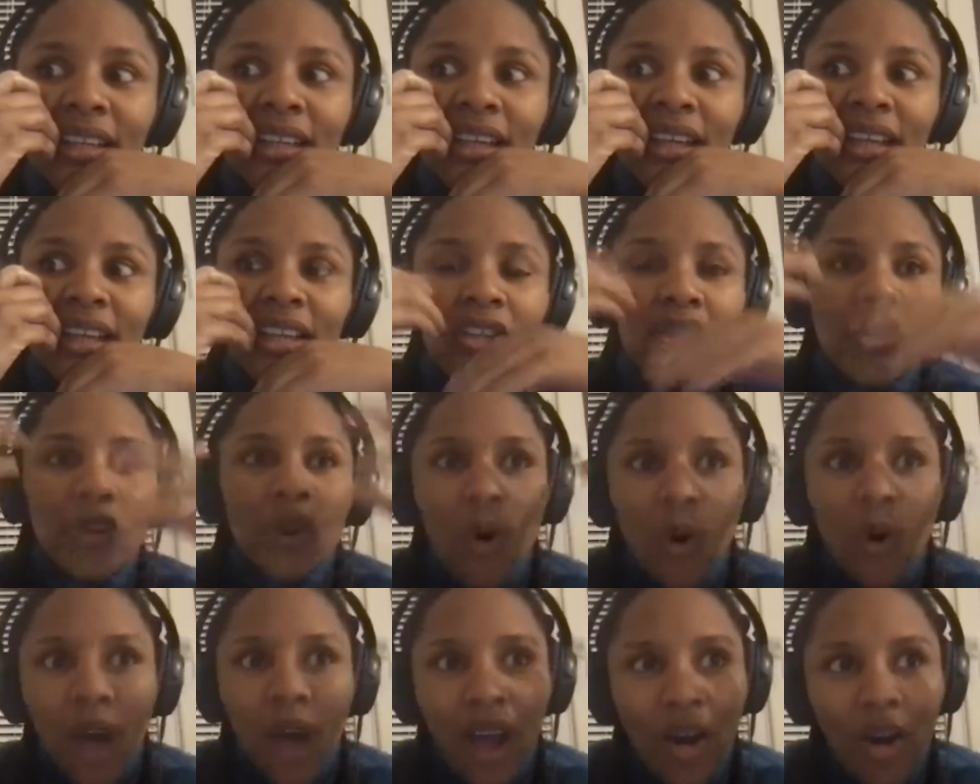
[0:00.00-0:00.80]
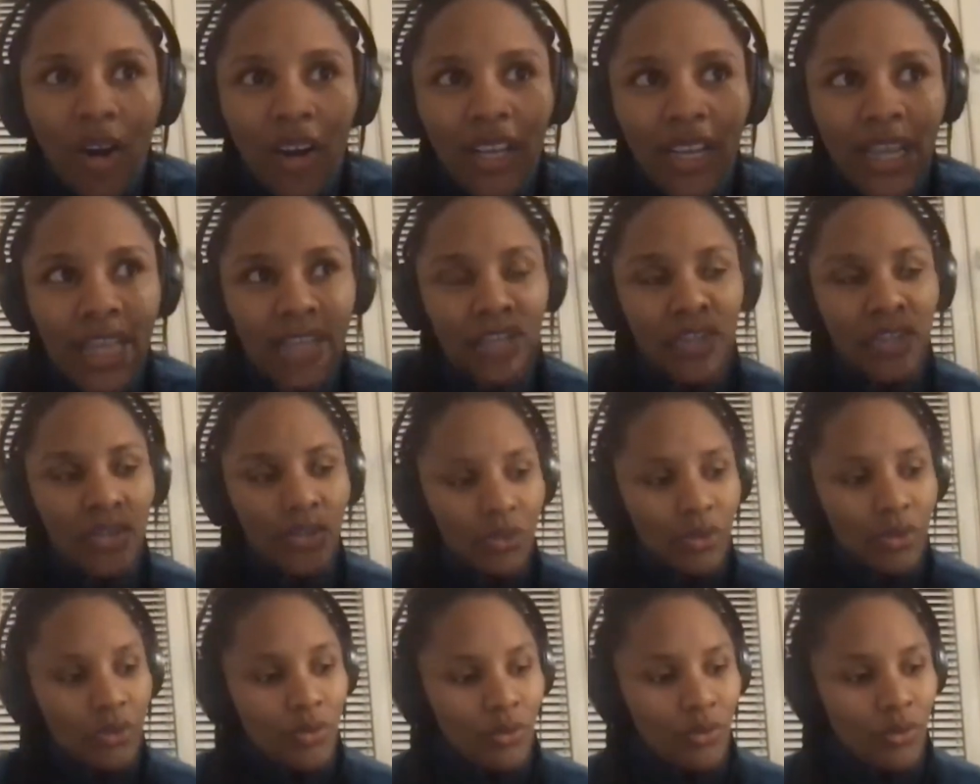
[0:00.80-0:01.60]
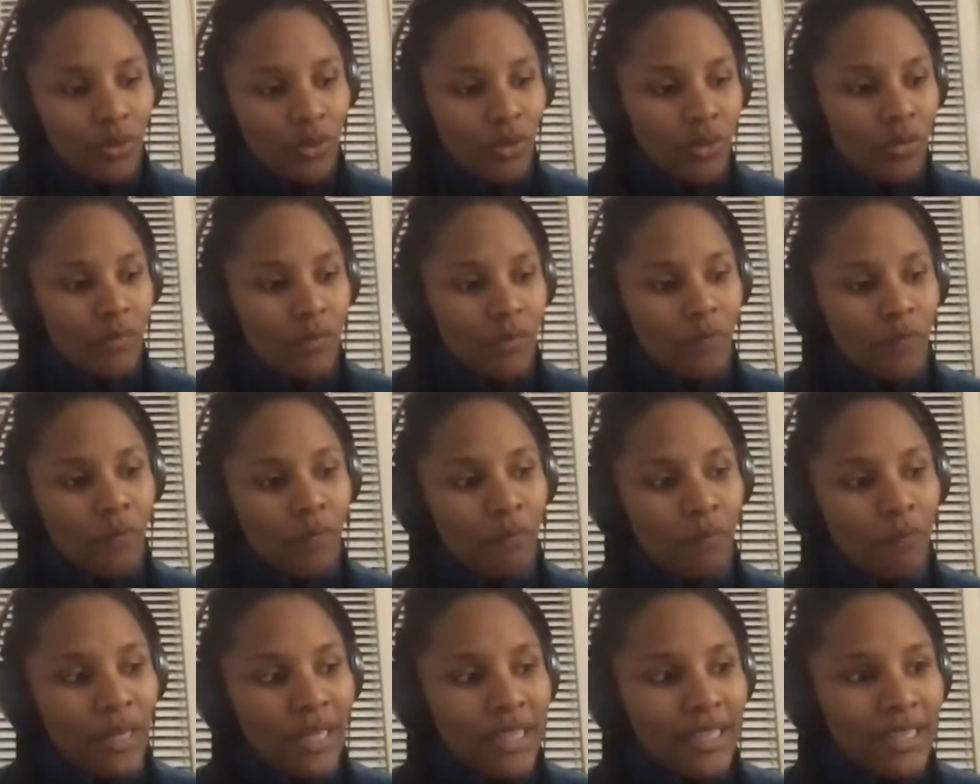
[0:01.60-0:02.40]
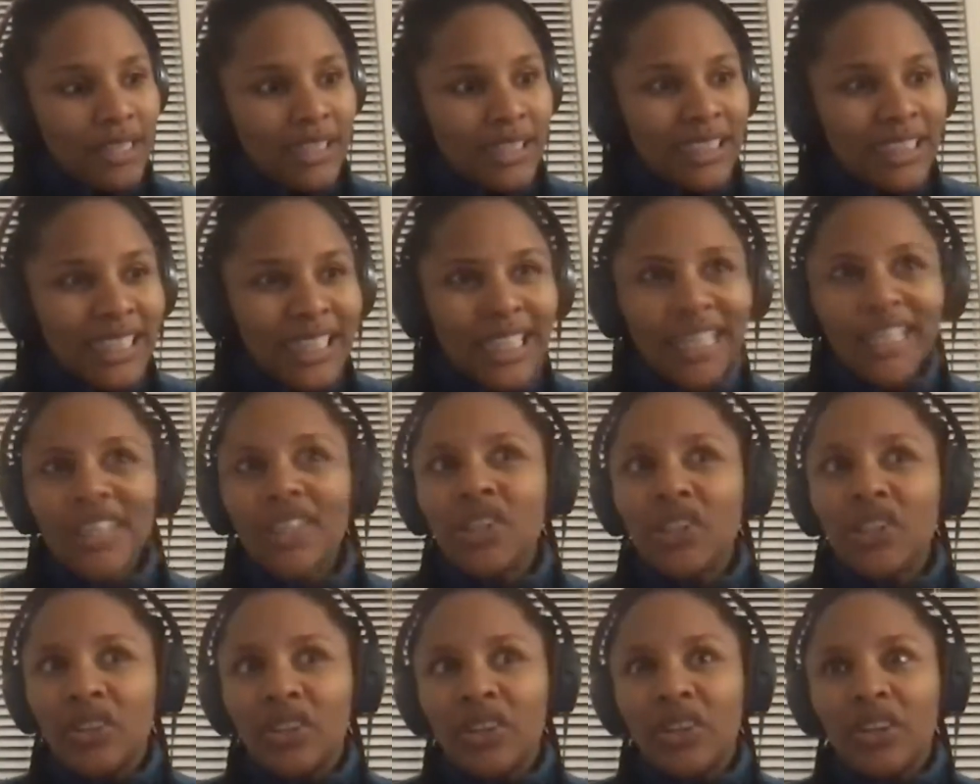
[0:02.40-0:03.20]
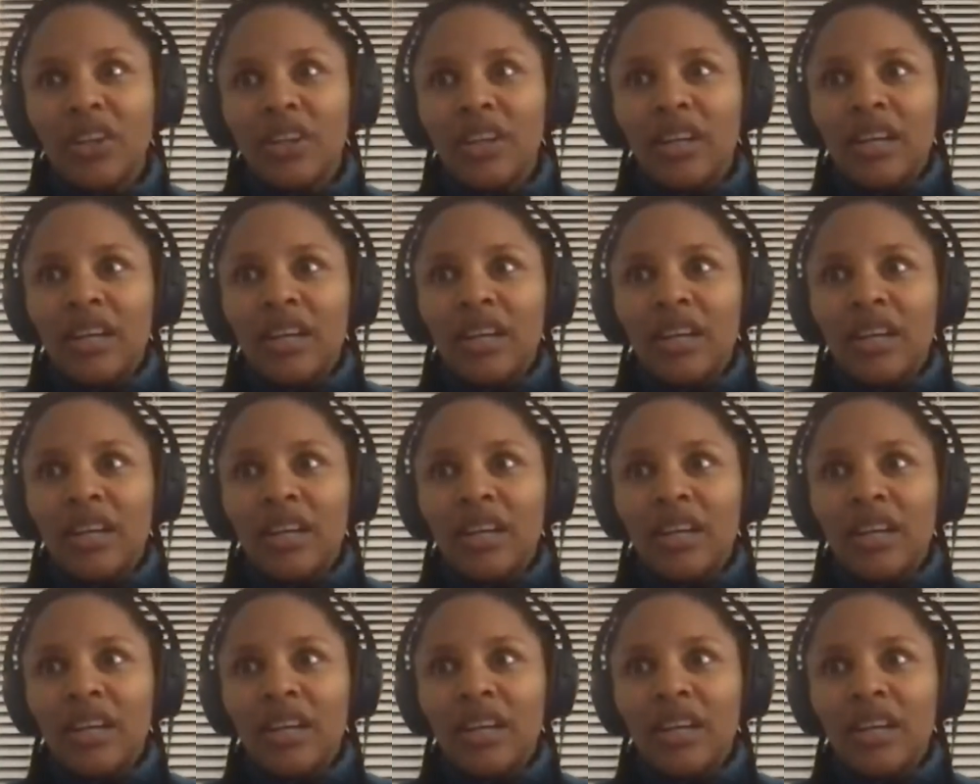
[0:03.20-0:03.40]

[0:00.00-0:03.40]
you know, how can you be the leader